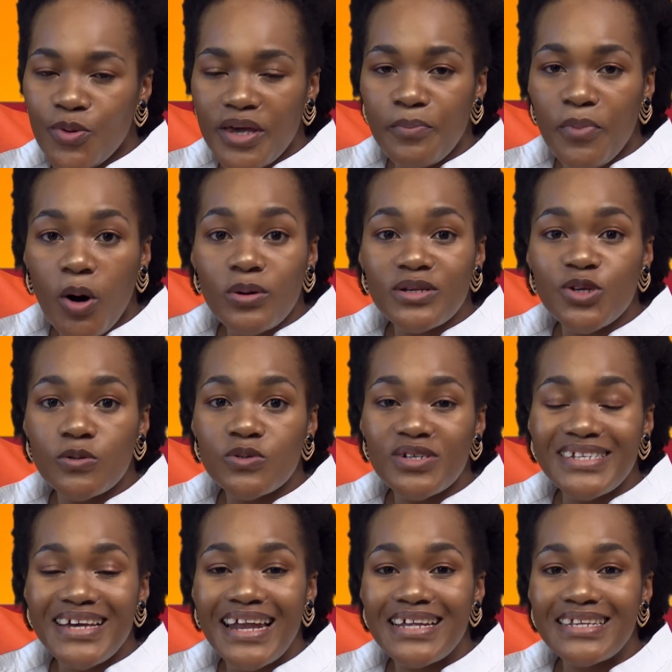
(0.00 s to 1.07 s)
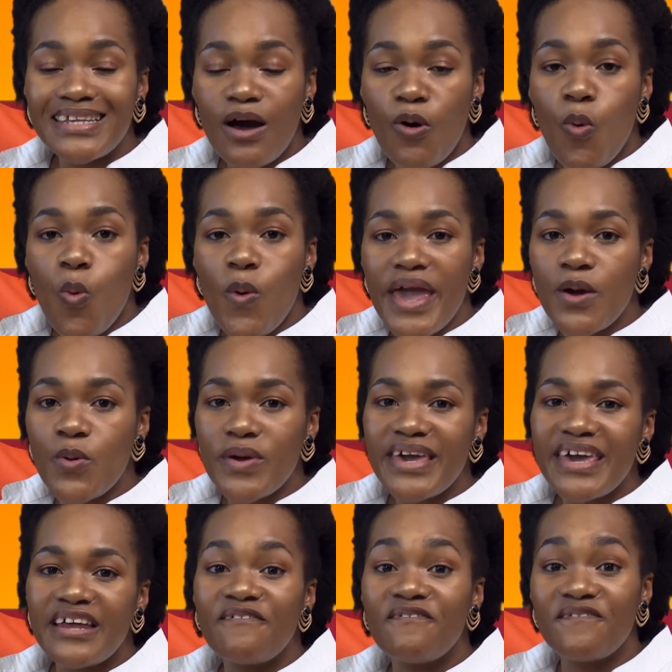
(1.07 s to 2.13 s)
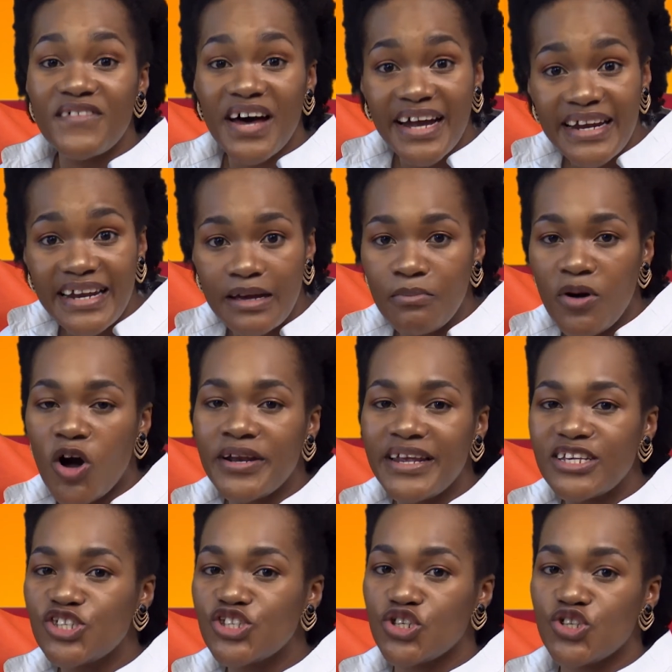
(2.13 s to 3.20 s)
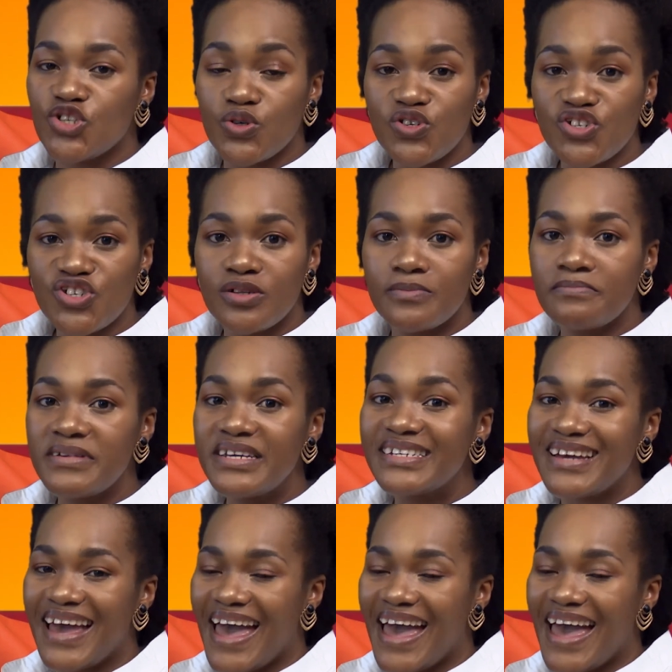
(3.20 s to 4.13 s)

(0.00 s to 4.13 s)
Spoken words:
iBokwe is going to tell us where we can find him on his social media